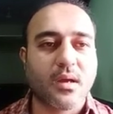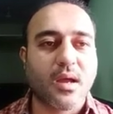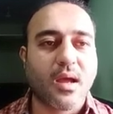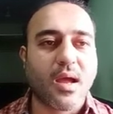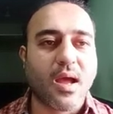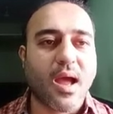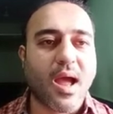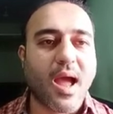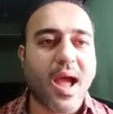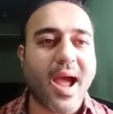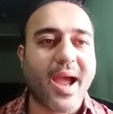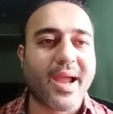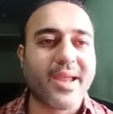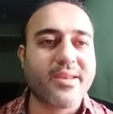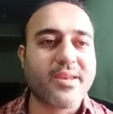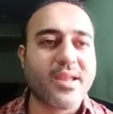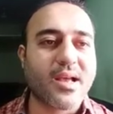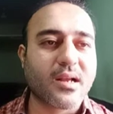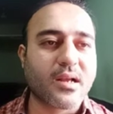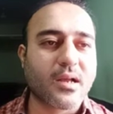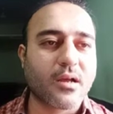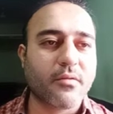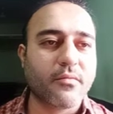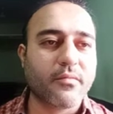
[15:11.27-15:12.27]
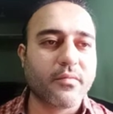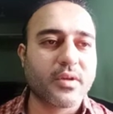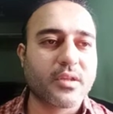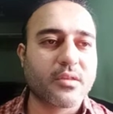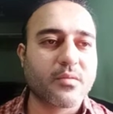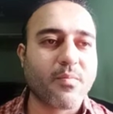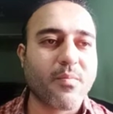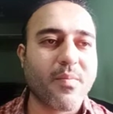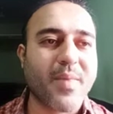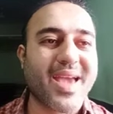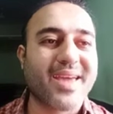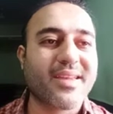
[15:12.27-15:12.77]
Hyena come with
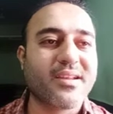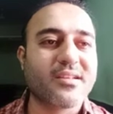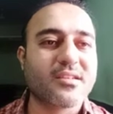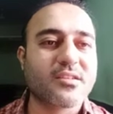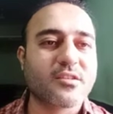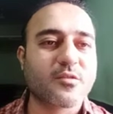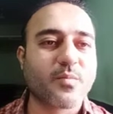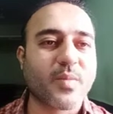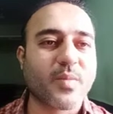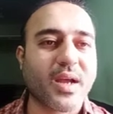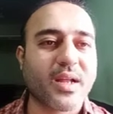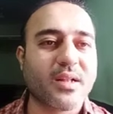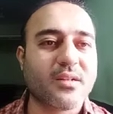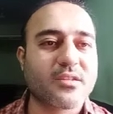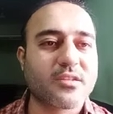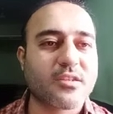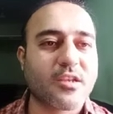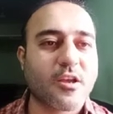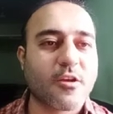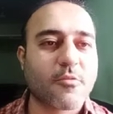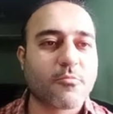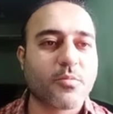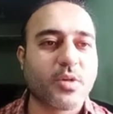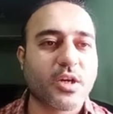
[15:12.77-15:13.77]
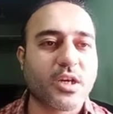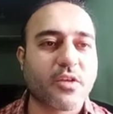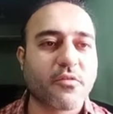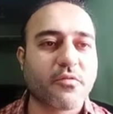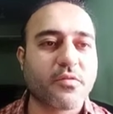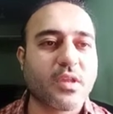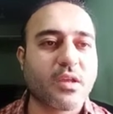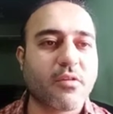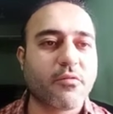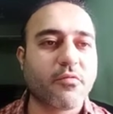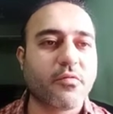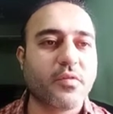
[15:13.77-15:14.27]
merry smiles, but if
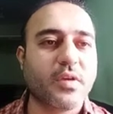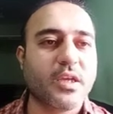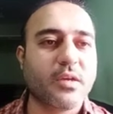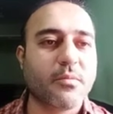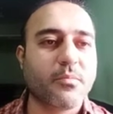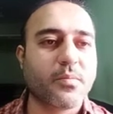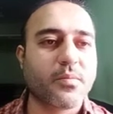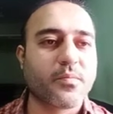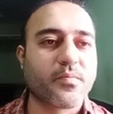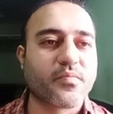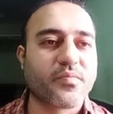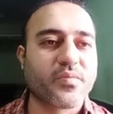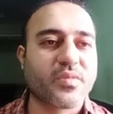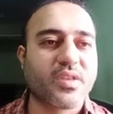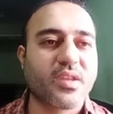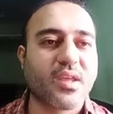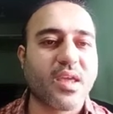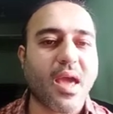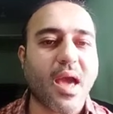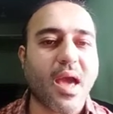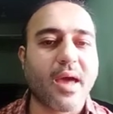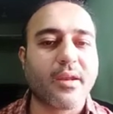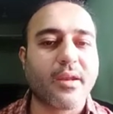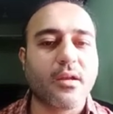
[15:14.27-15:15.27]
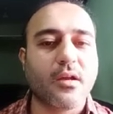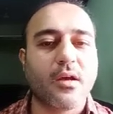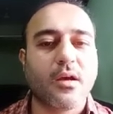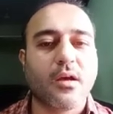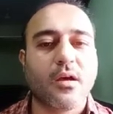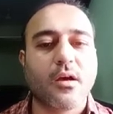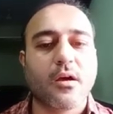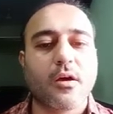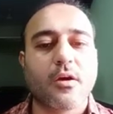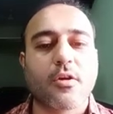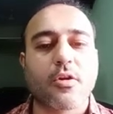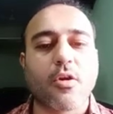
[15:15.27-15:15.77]
they weep, they are
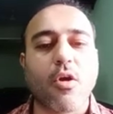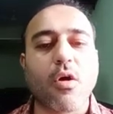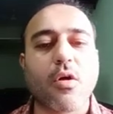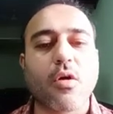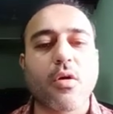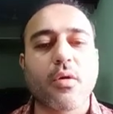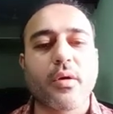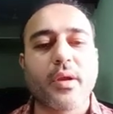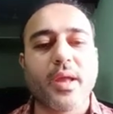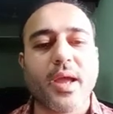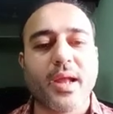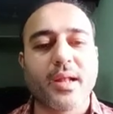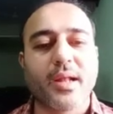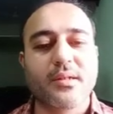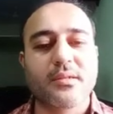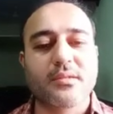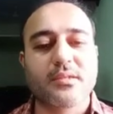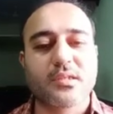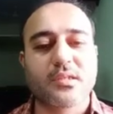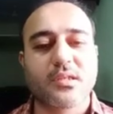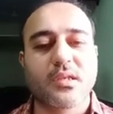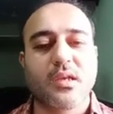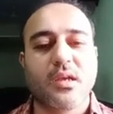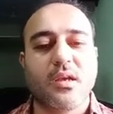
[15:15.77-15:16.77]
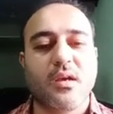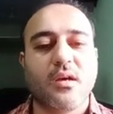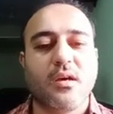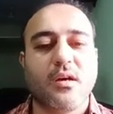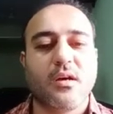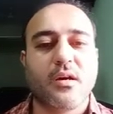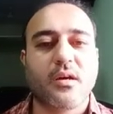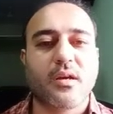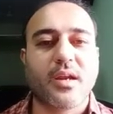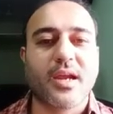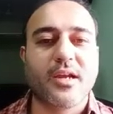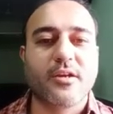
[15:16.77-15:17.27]
crocodiles.
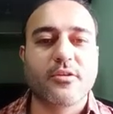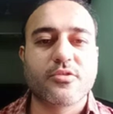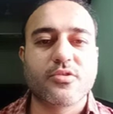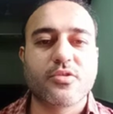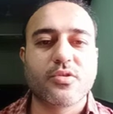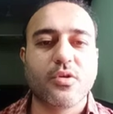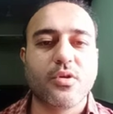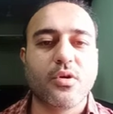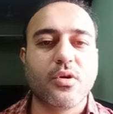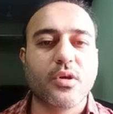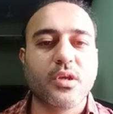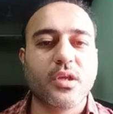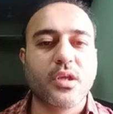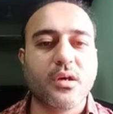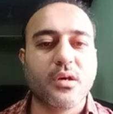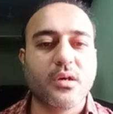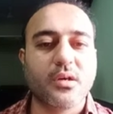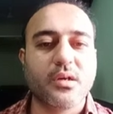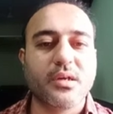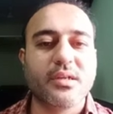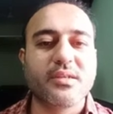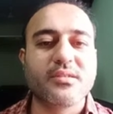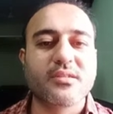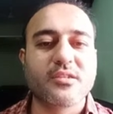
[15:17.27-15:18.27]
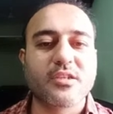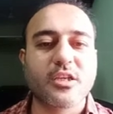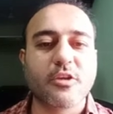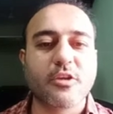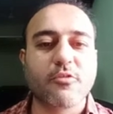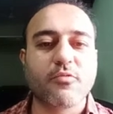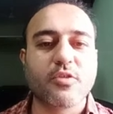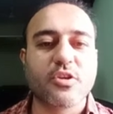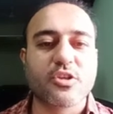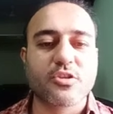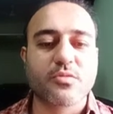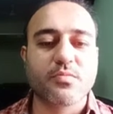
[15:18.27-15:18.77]
Right. So here
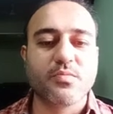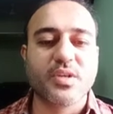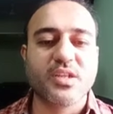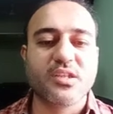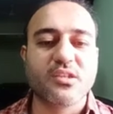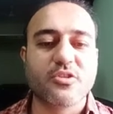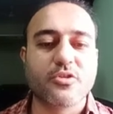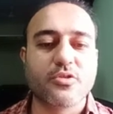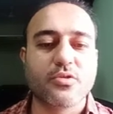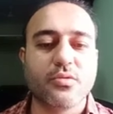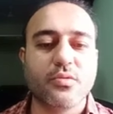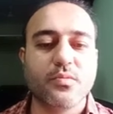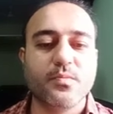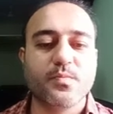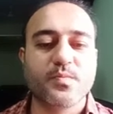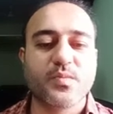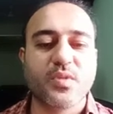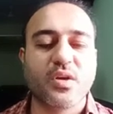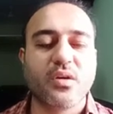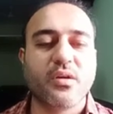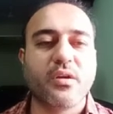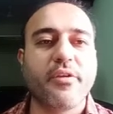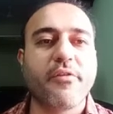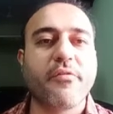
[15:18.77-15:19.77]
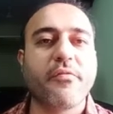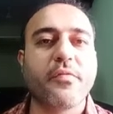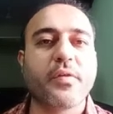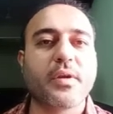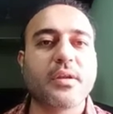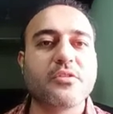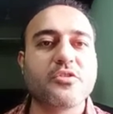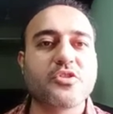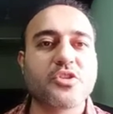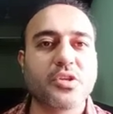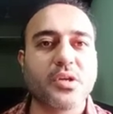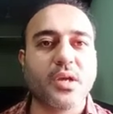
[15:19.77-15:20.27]
distinguish means to
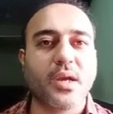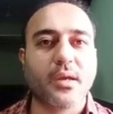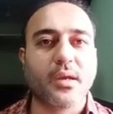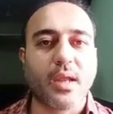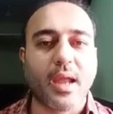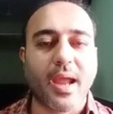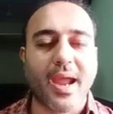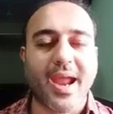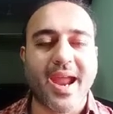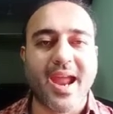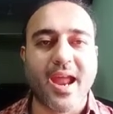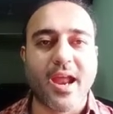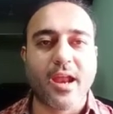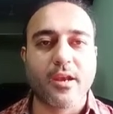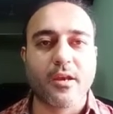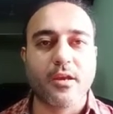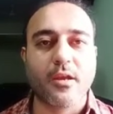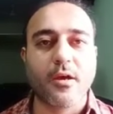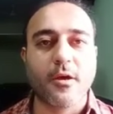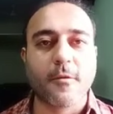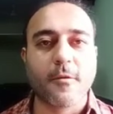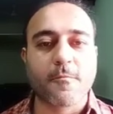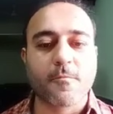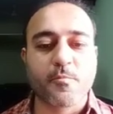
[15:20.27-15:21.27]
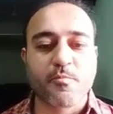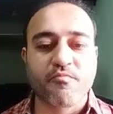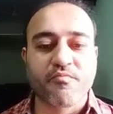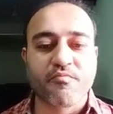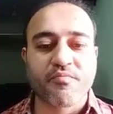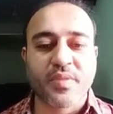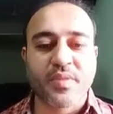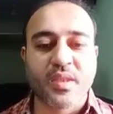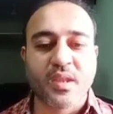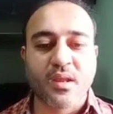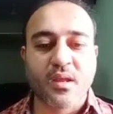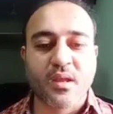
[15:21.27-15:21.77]
differentiate, and
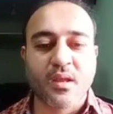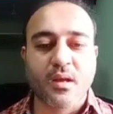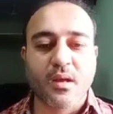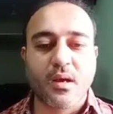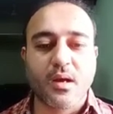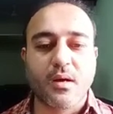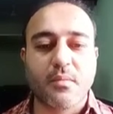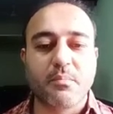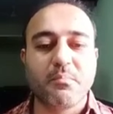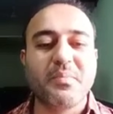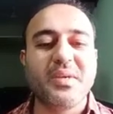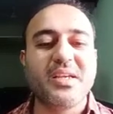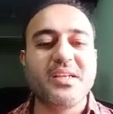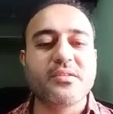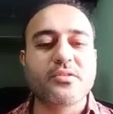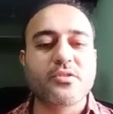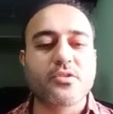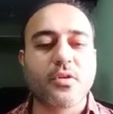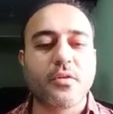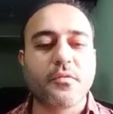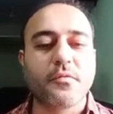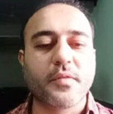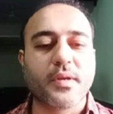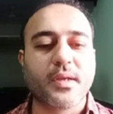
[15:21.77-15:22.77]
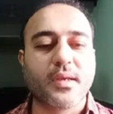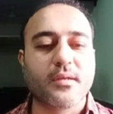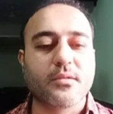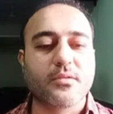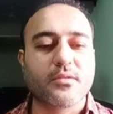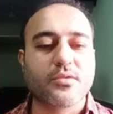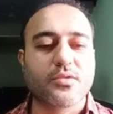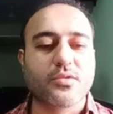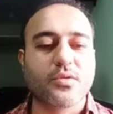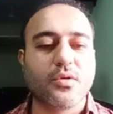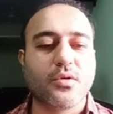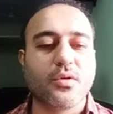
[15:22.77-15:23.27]
a beast of prey.
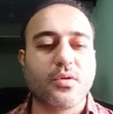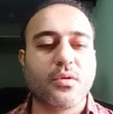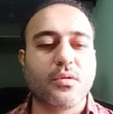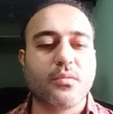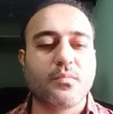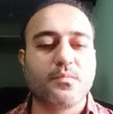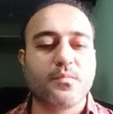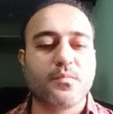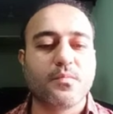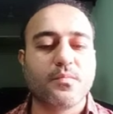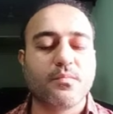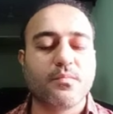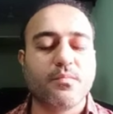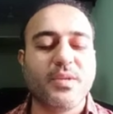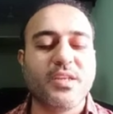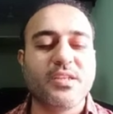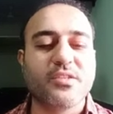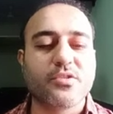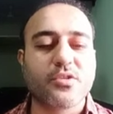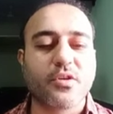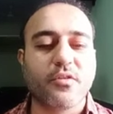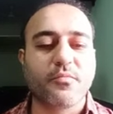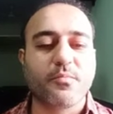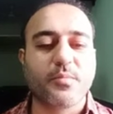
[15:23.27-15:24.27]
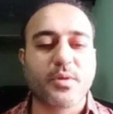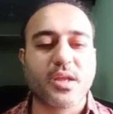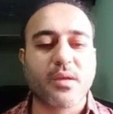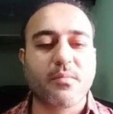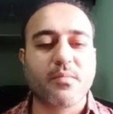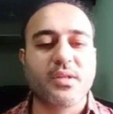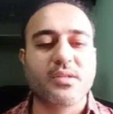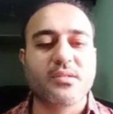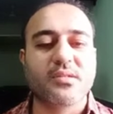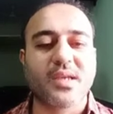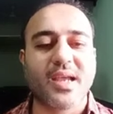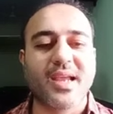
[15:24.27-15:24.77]
So beast of prey
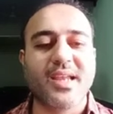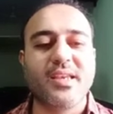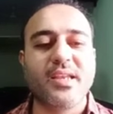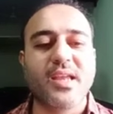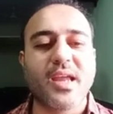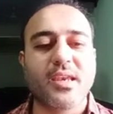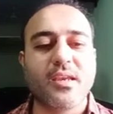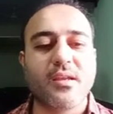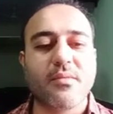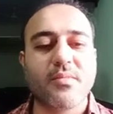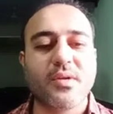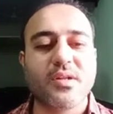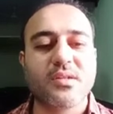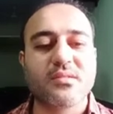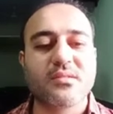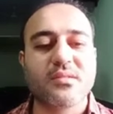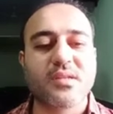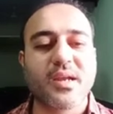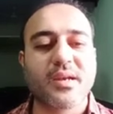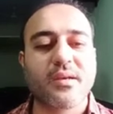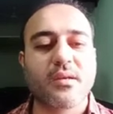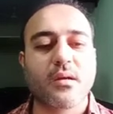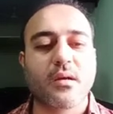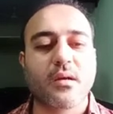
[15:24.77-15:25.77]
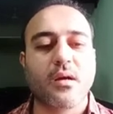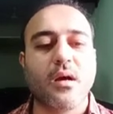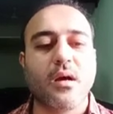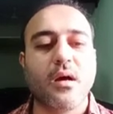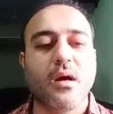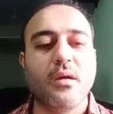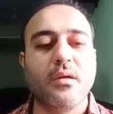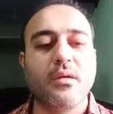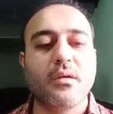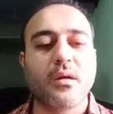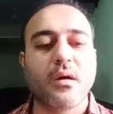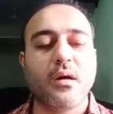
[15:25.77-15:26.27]
means any animals that
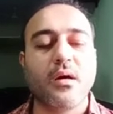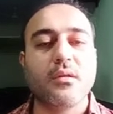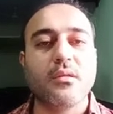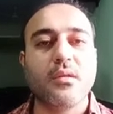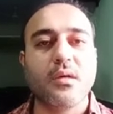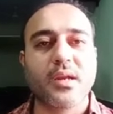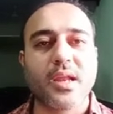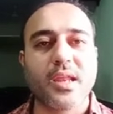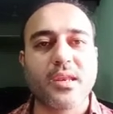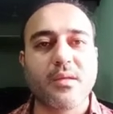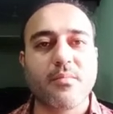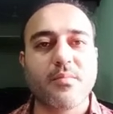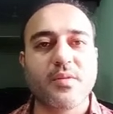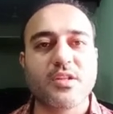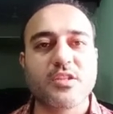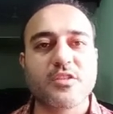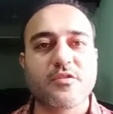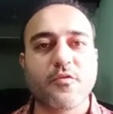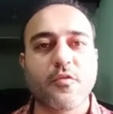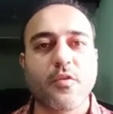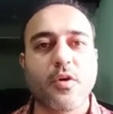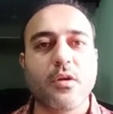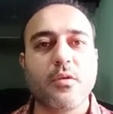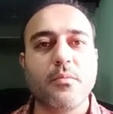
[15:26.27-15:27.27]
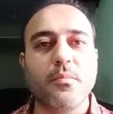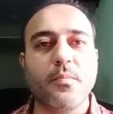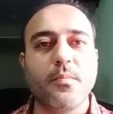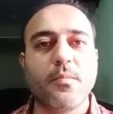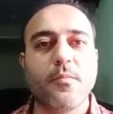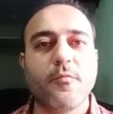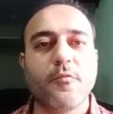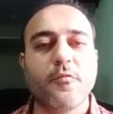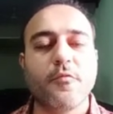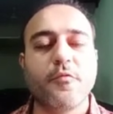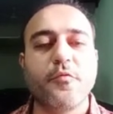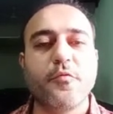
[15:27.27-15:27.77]
hunt other animals for
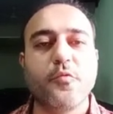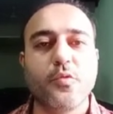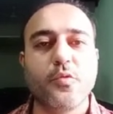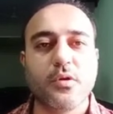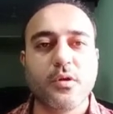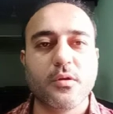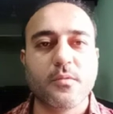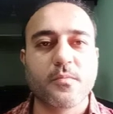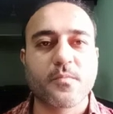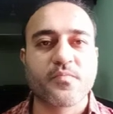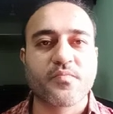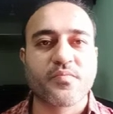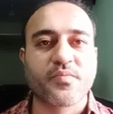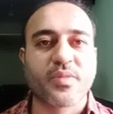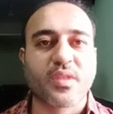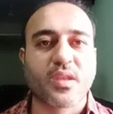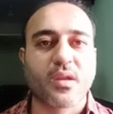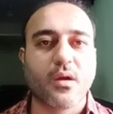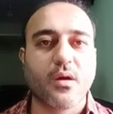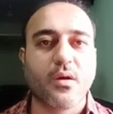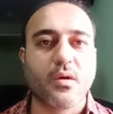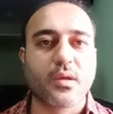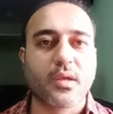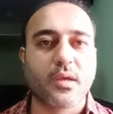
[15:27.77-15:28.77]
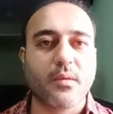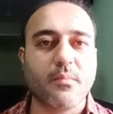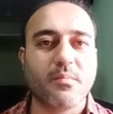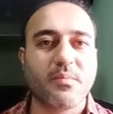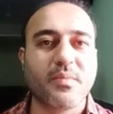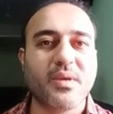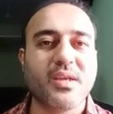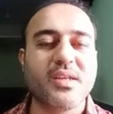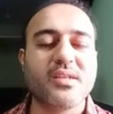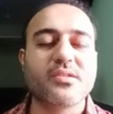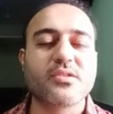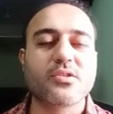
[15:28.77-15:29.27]
food. Okay,
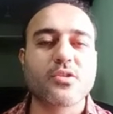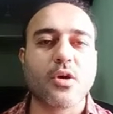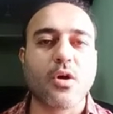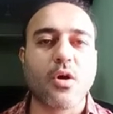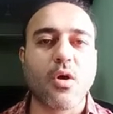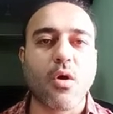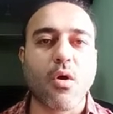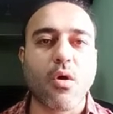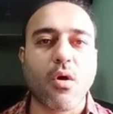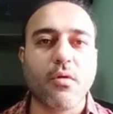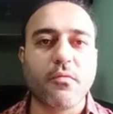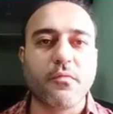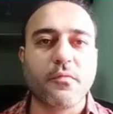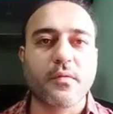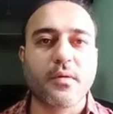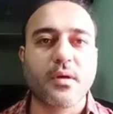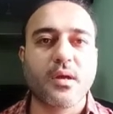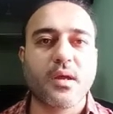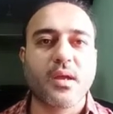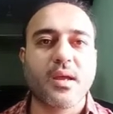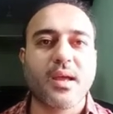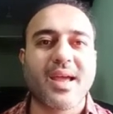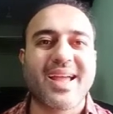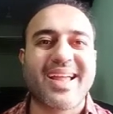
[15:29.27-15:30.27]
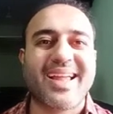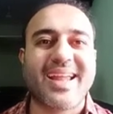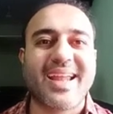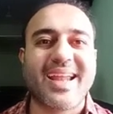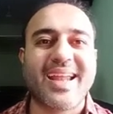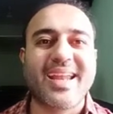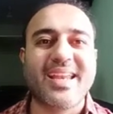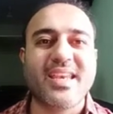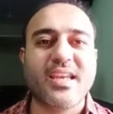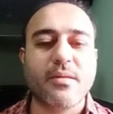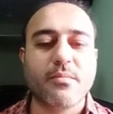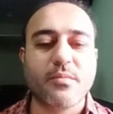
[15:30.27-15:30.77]
beast of
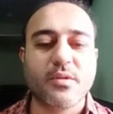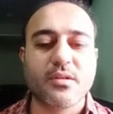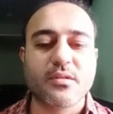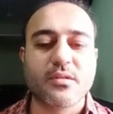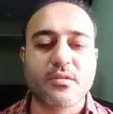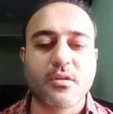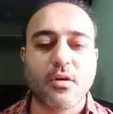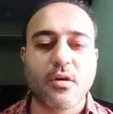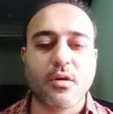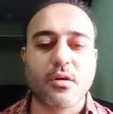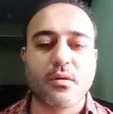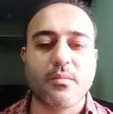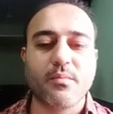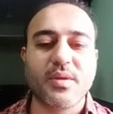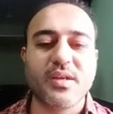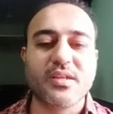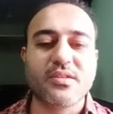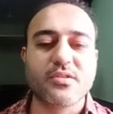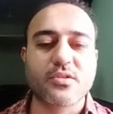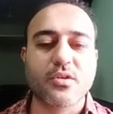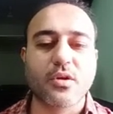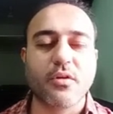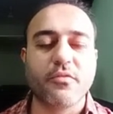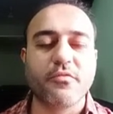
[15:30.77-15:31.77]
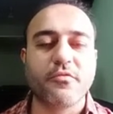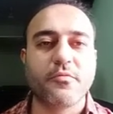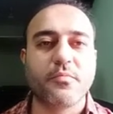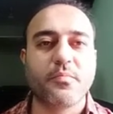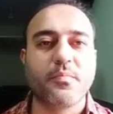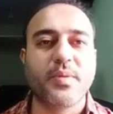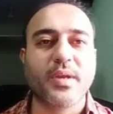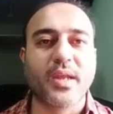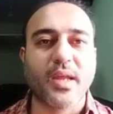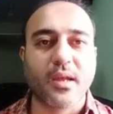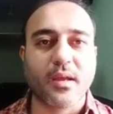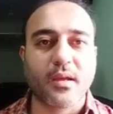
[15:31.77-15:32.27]
animals or beast of
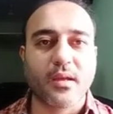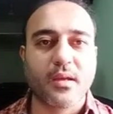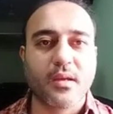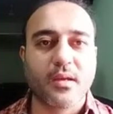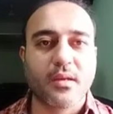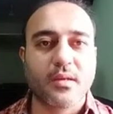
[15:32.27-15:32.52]
prey.